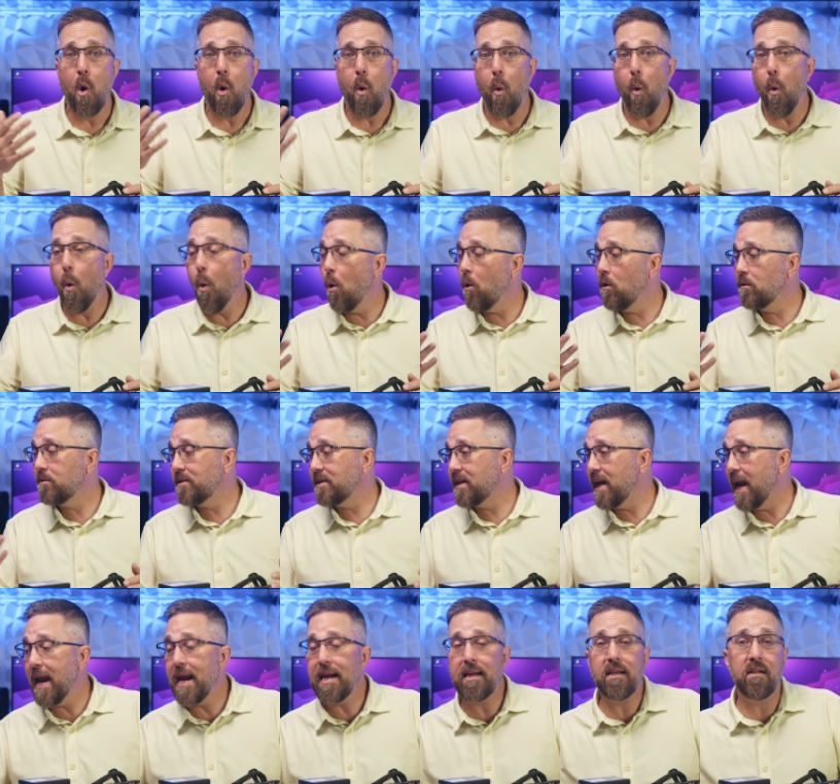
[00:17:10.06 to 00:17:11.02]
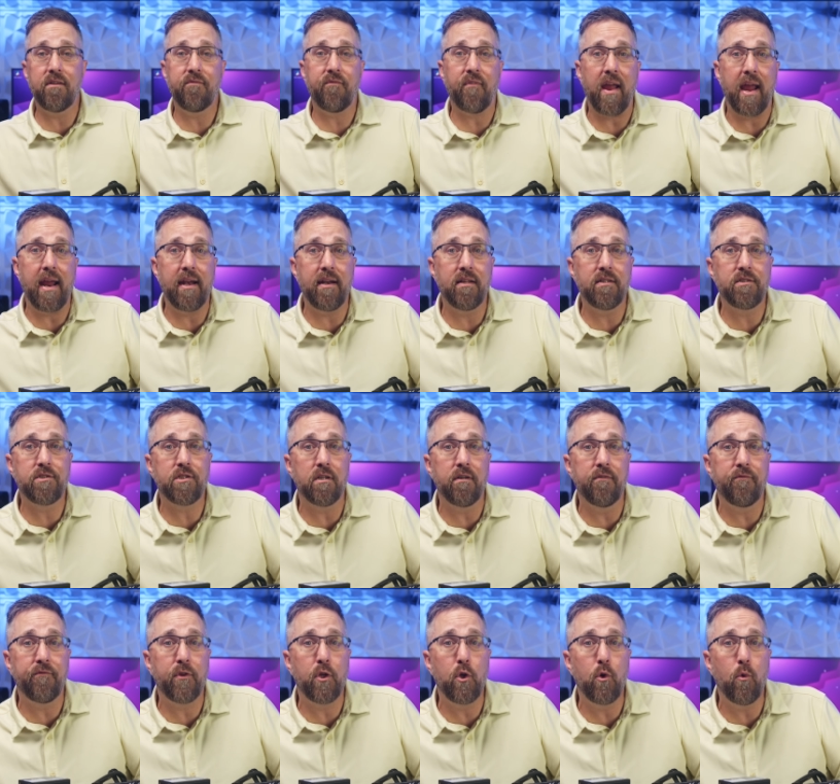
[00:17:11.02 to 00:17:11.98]
or take advantage
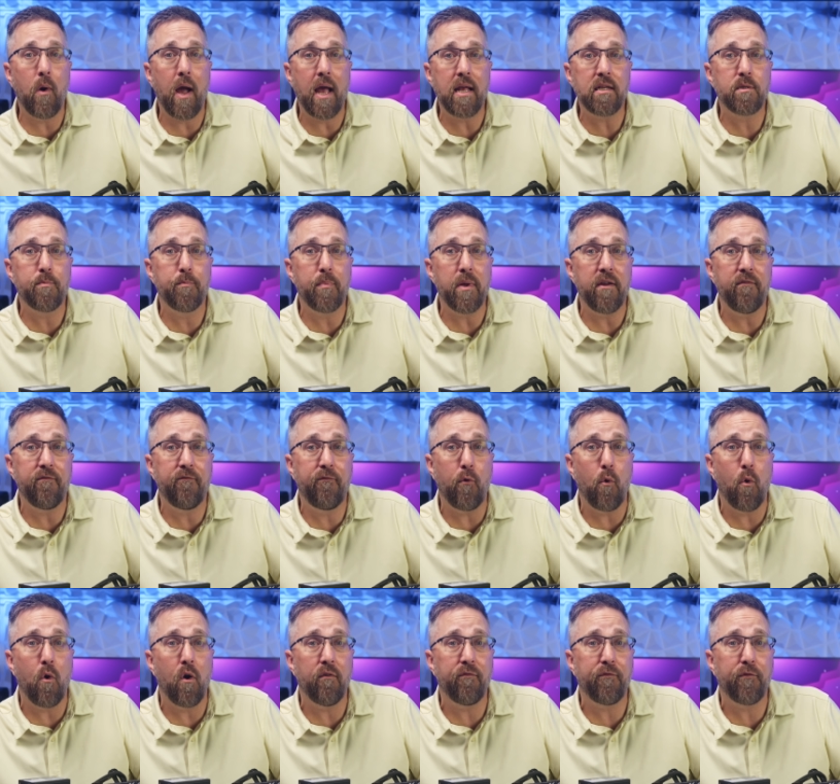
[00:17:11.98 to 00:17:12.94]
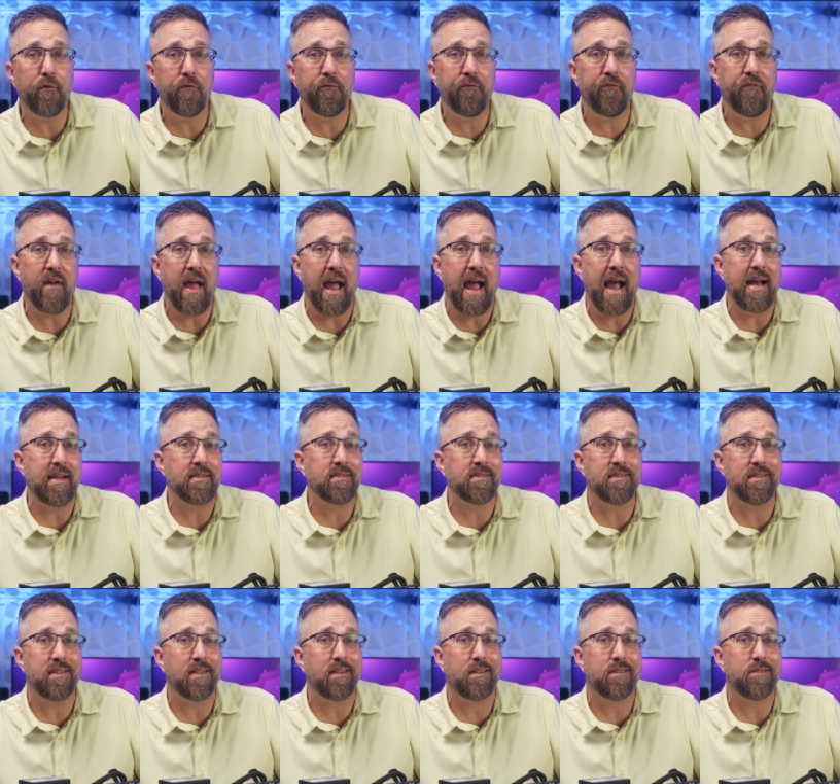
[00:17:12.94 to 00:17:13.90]
of USB 4 for
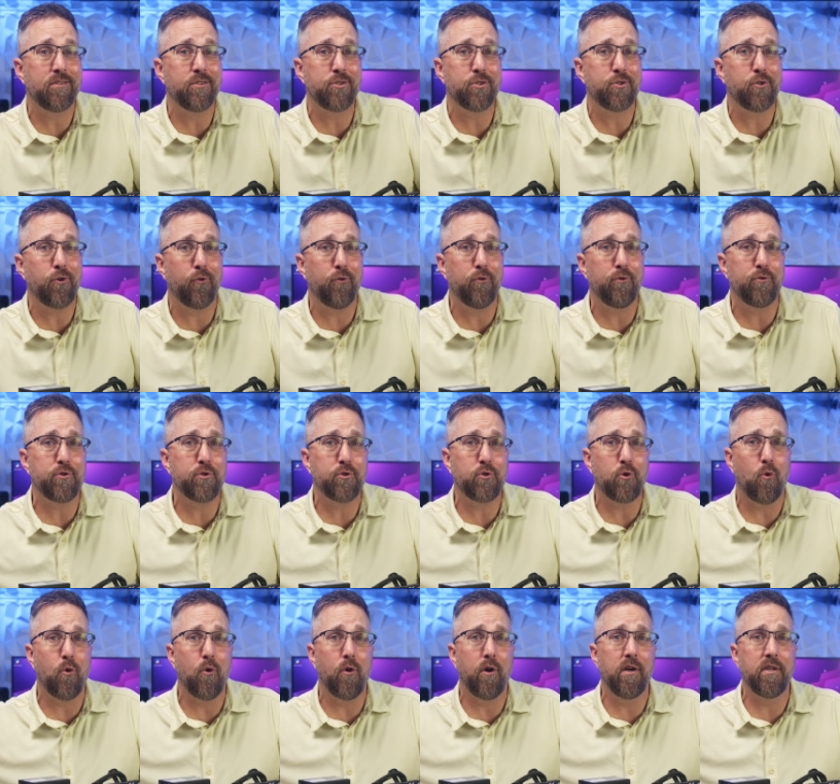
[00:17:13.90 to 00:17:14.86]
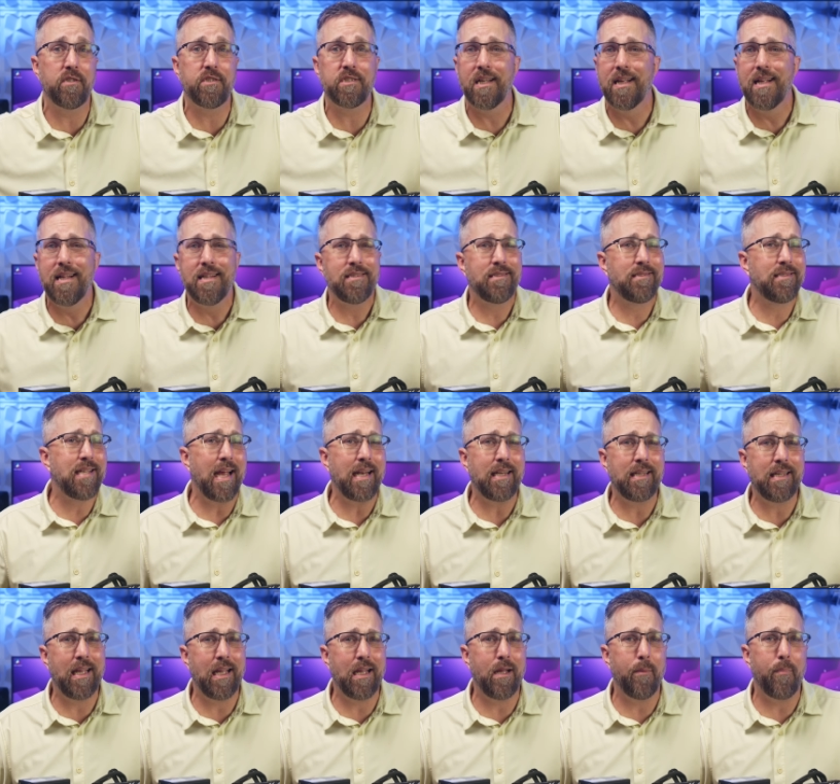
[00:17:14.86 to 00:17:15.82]
fast external storage,
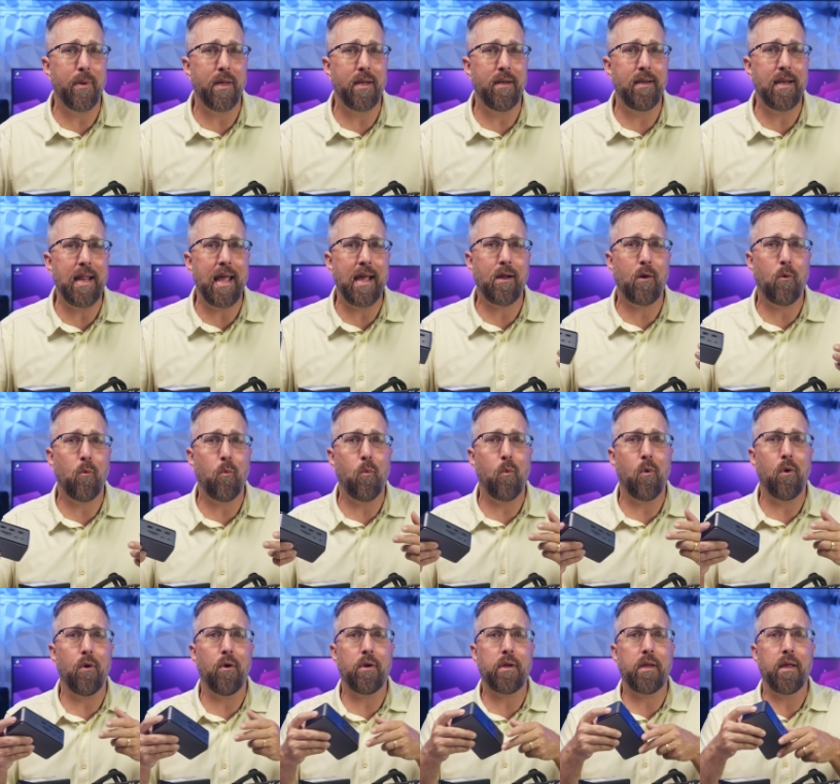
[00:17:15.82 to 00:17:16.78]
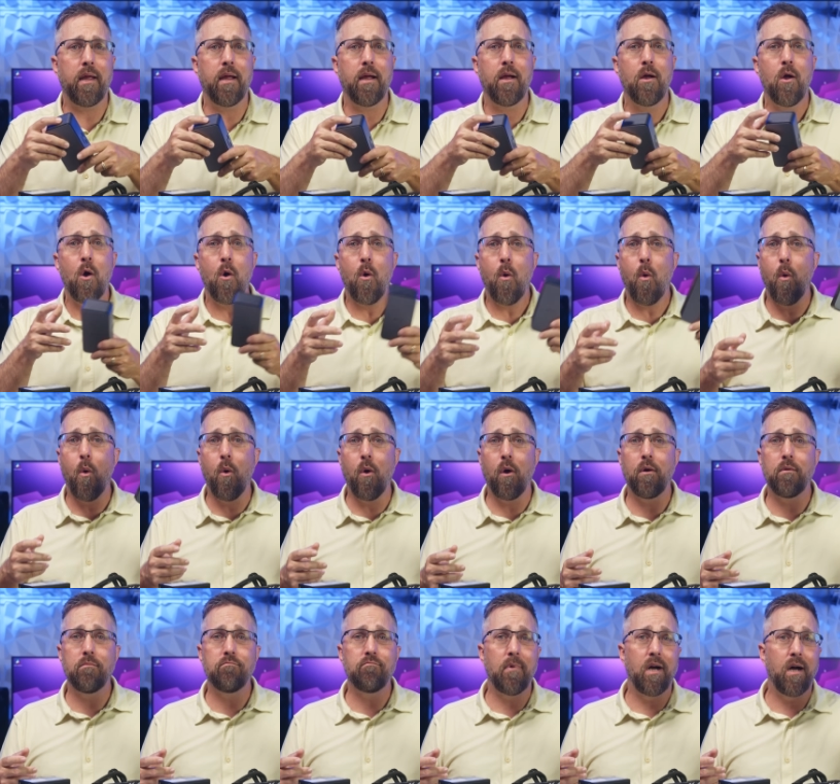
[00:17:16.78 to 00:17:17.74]
10 gigabit networking,
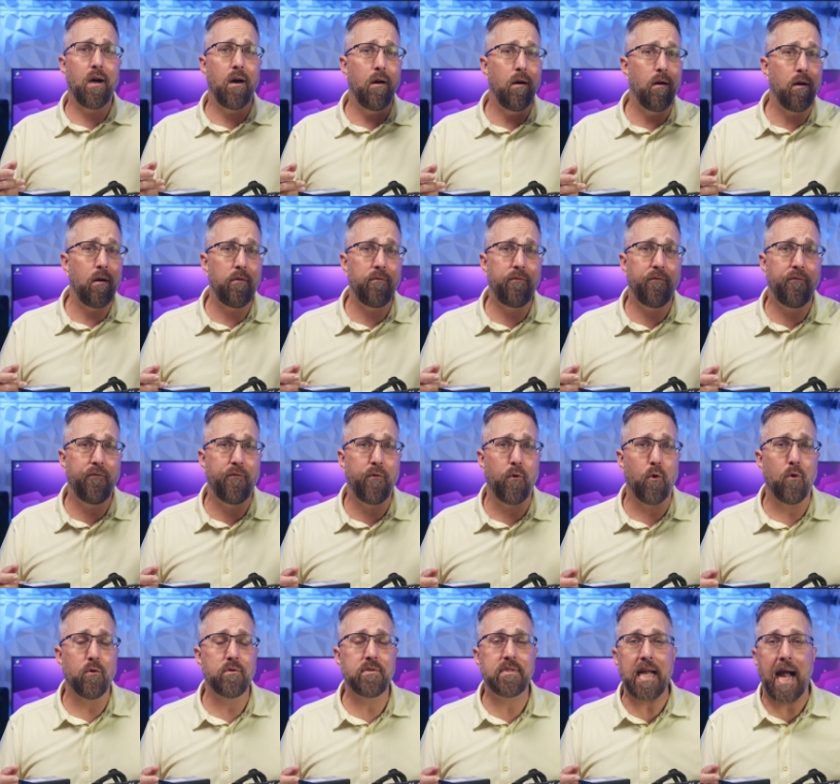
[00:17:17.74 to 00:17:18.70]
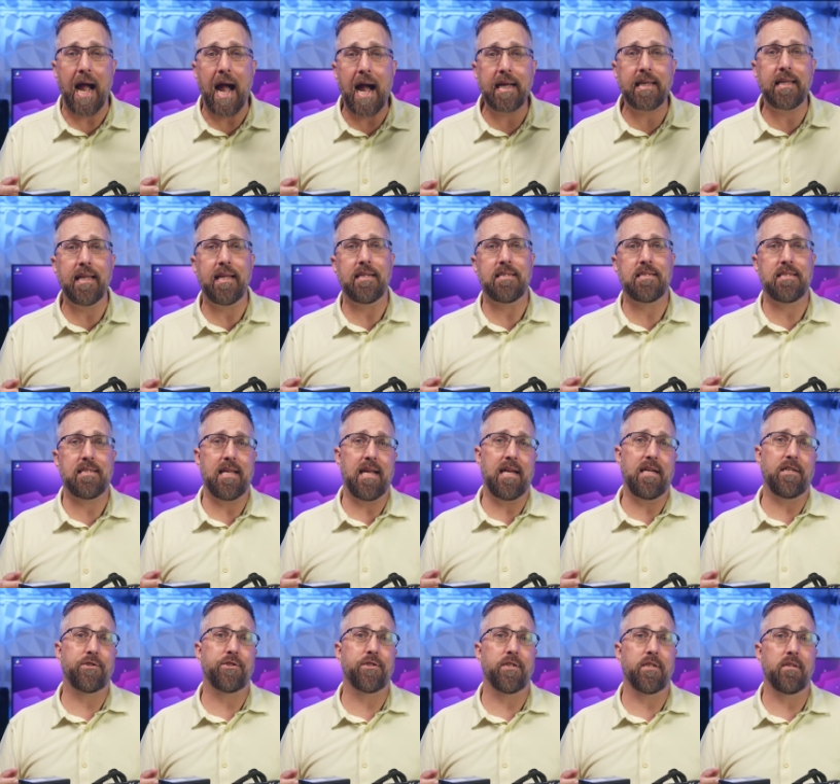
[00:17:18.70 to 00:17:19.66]
or a full docking
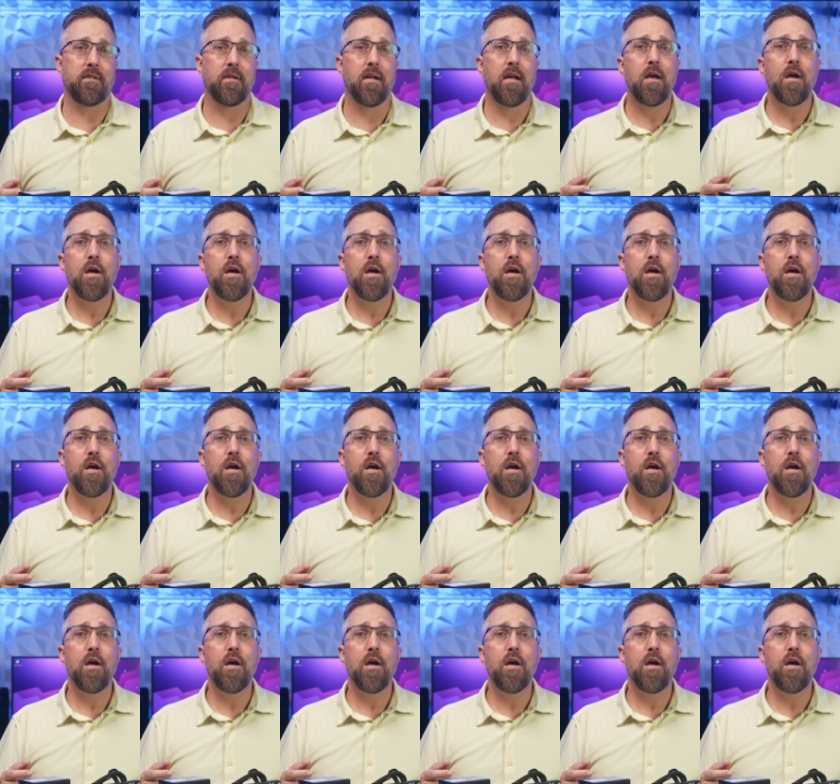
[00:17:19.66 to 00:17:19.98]
station.